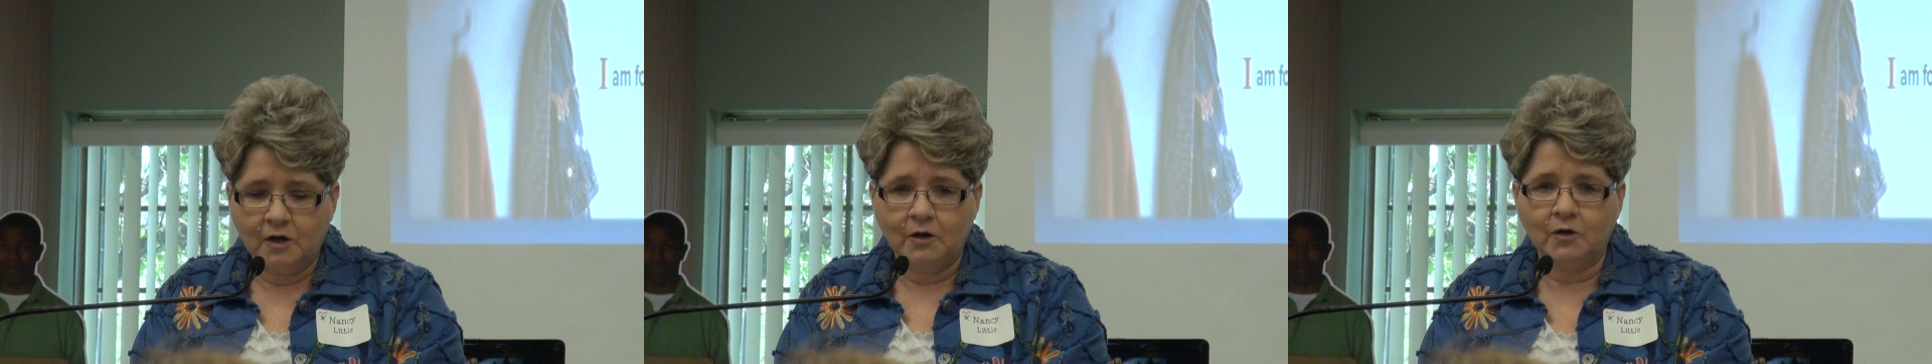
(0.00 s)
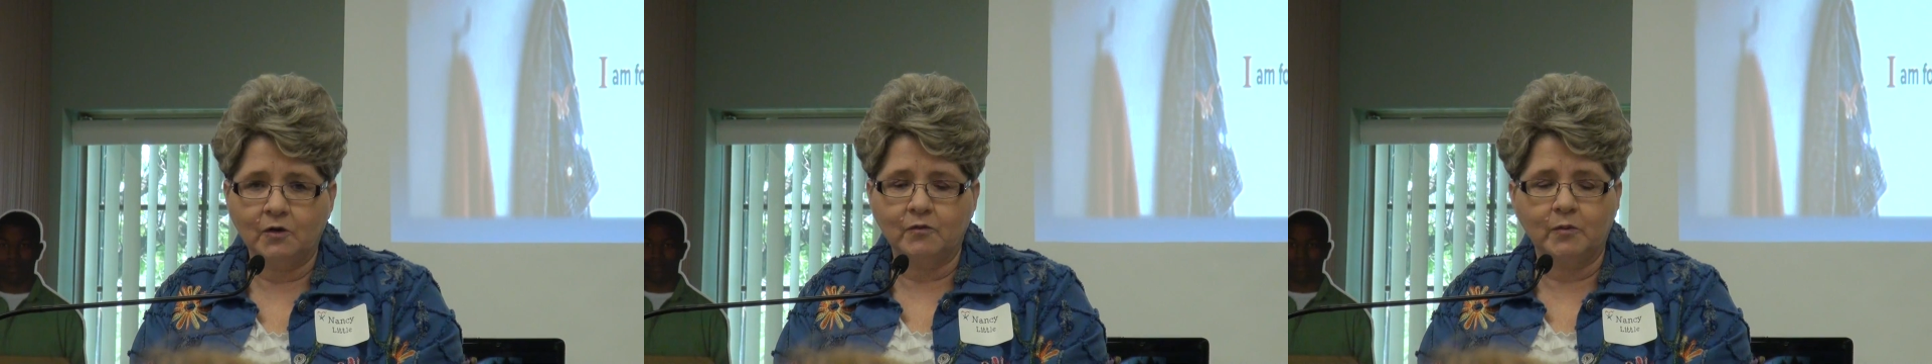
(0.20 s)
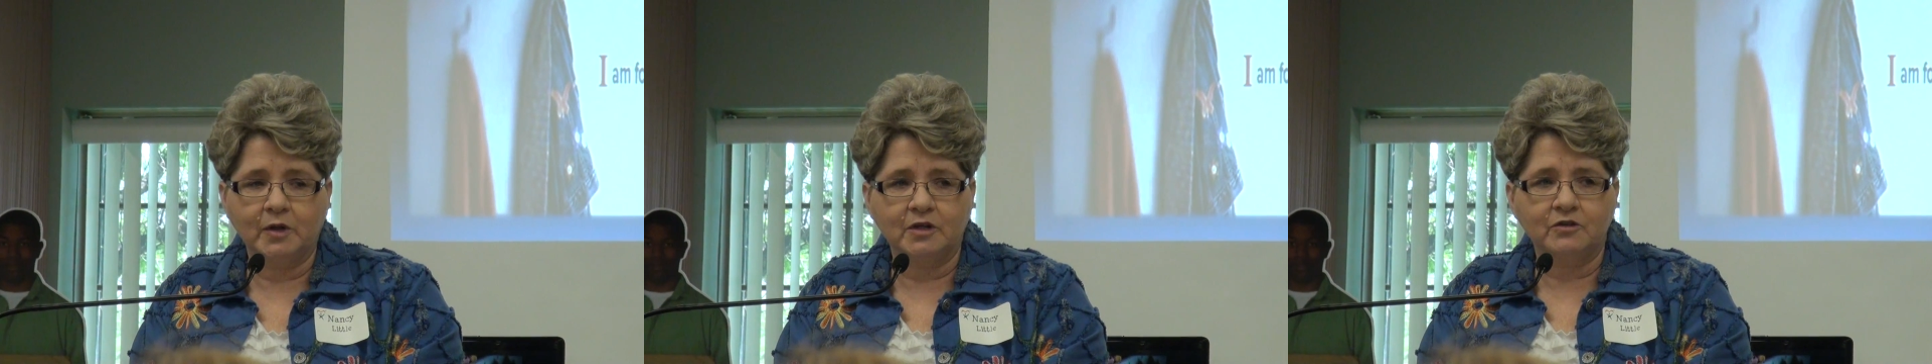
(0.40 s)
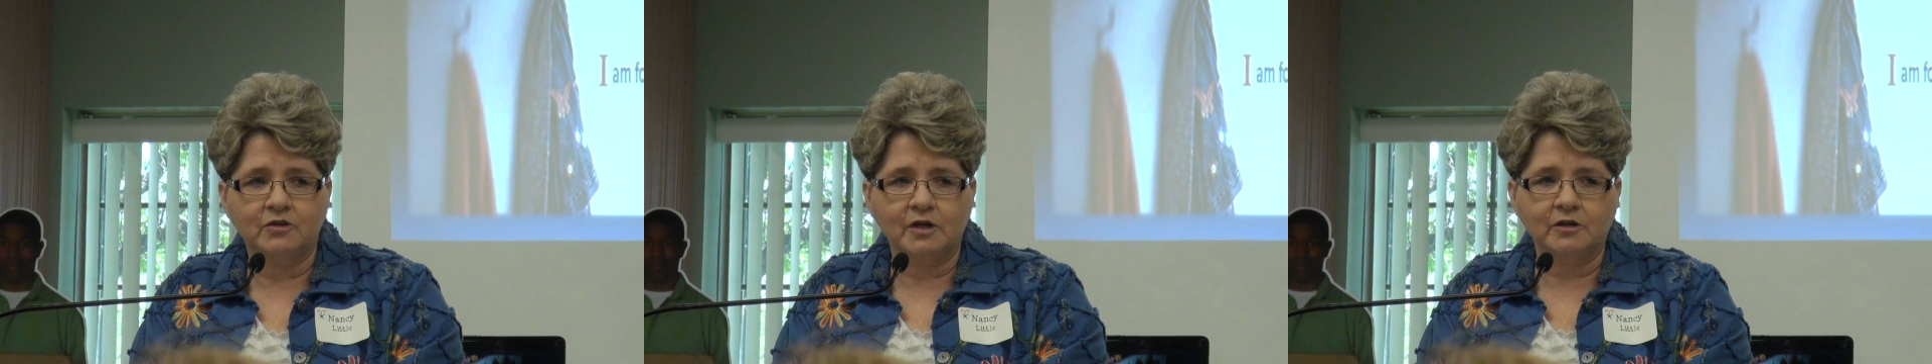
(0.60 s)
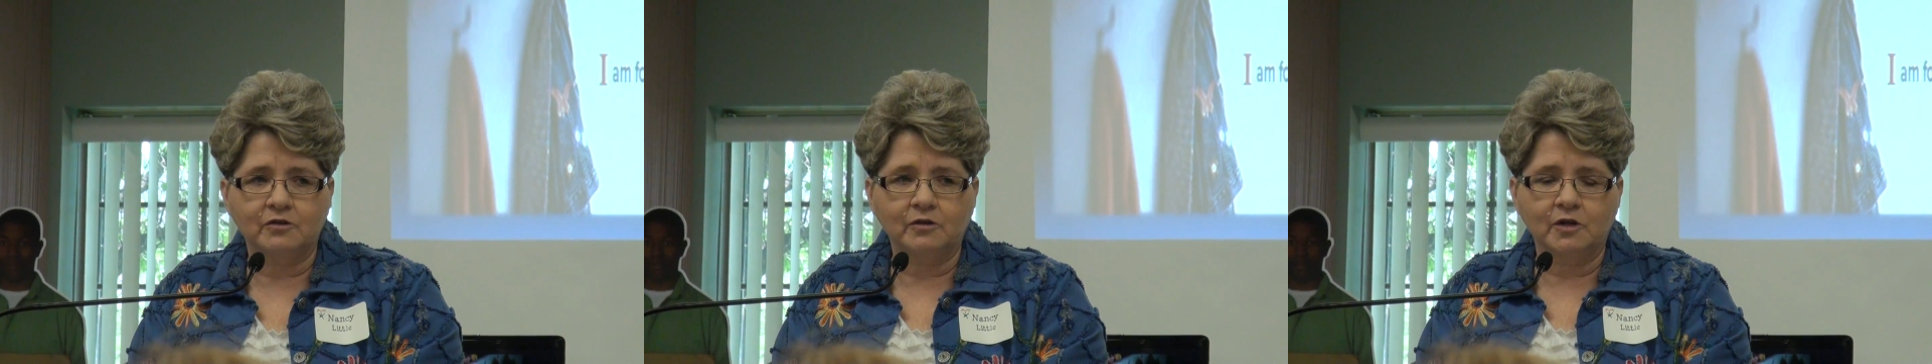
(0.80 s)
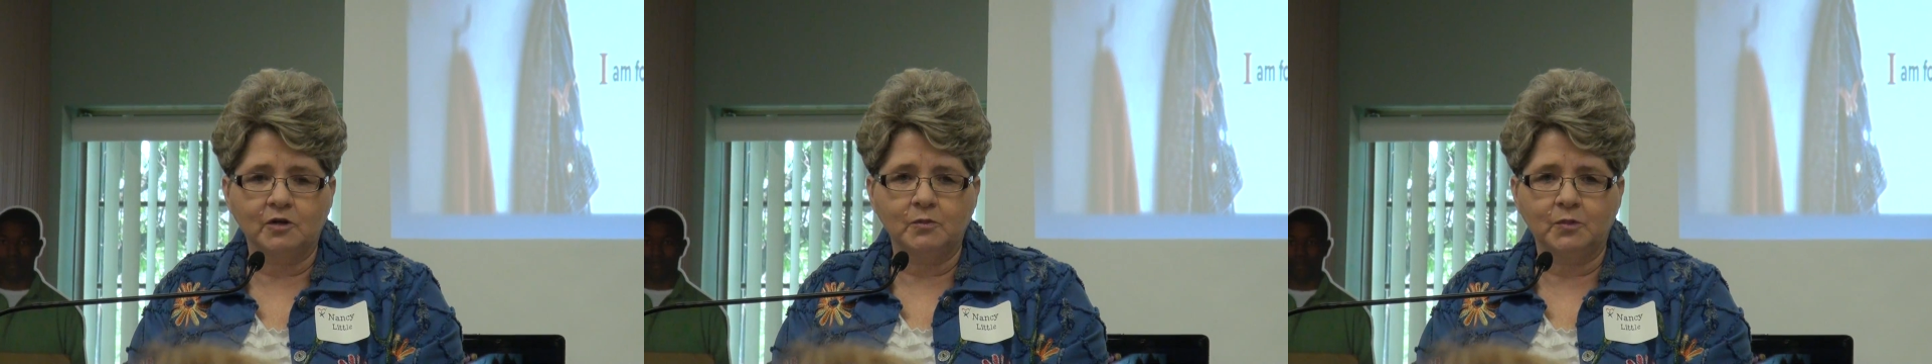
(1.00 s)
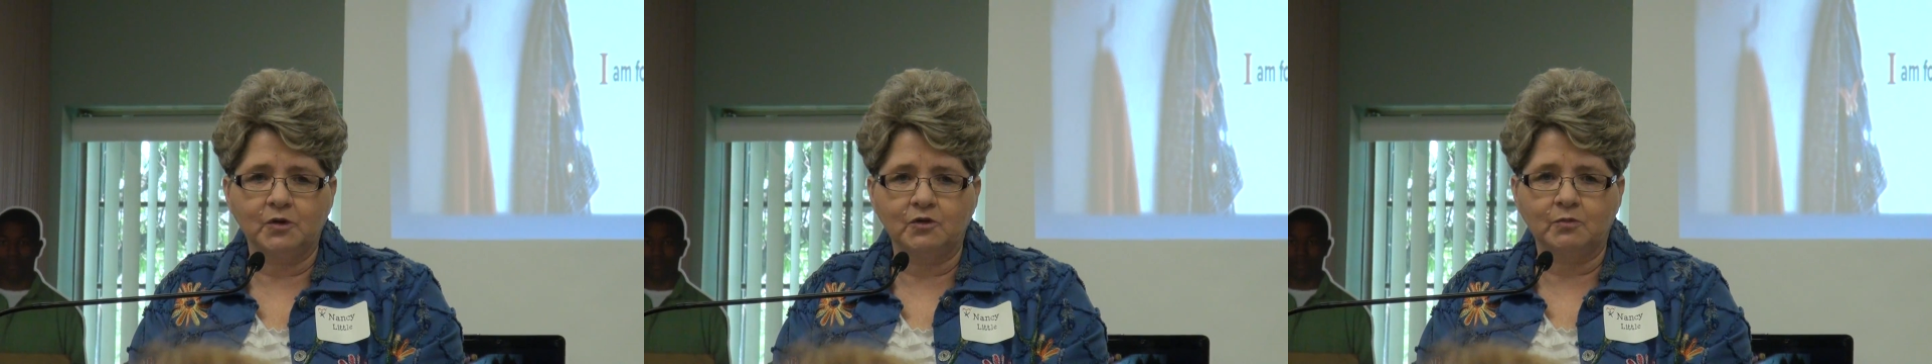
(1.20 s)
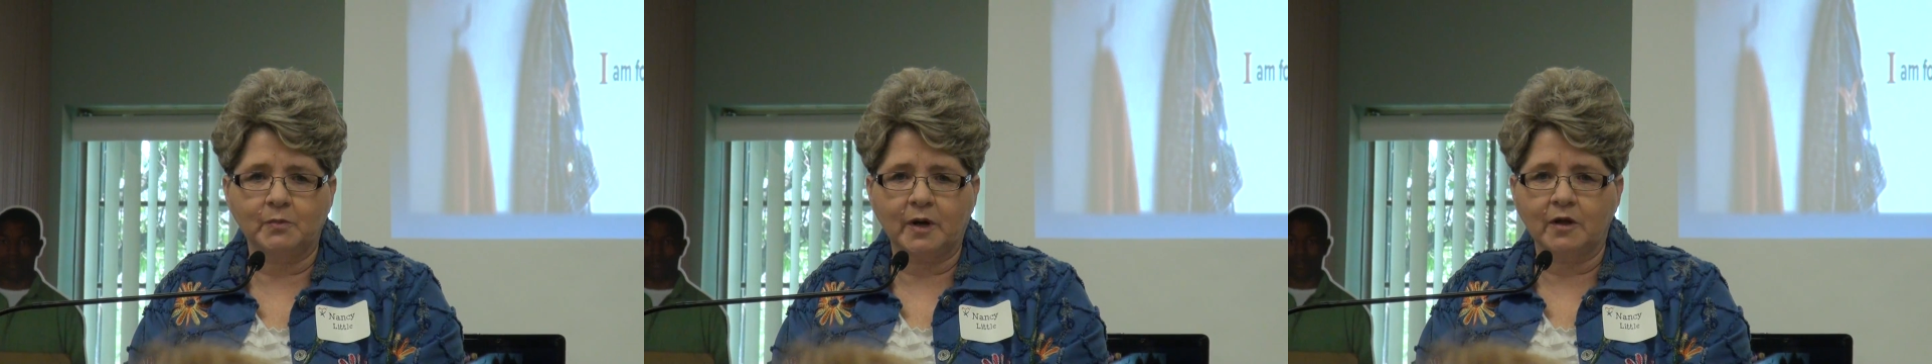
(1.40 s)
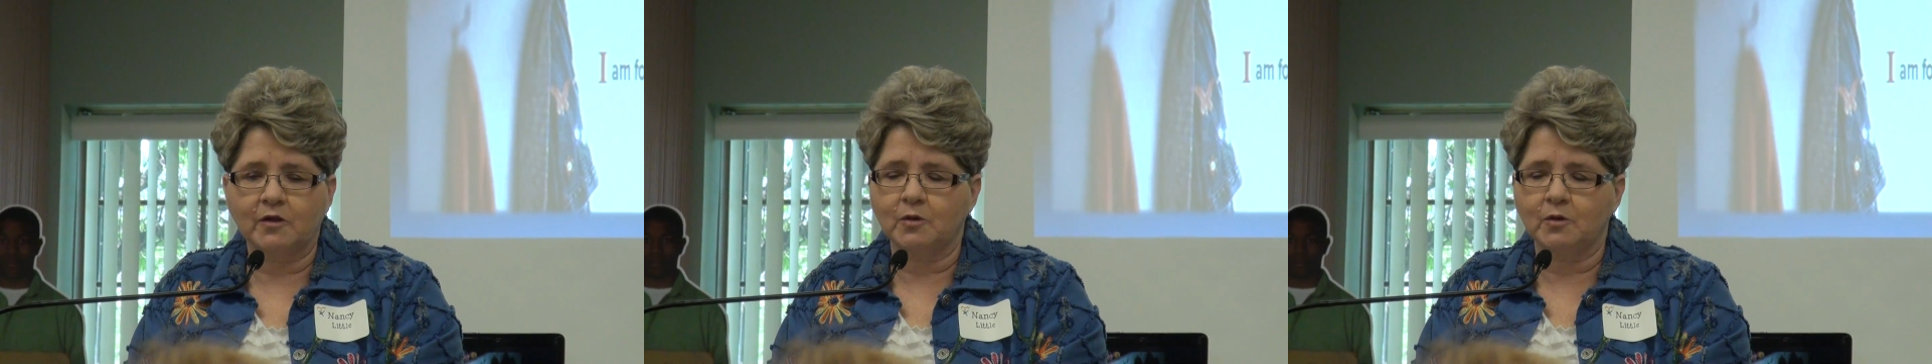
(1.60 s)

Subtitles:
who have been sexually abused by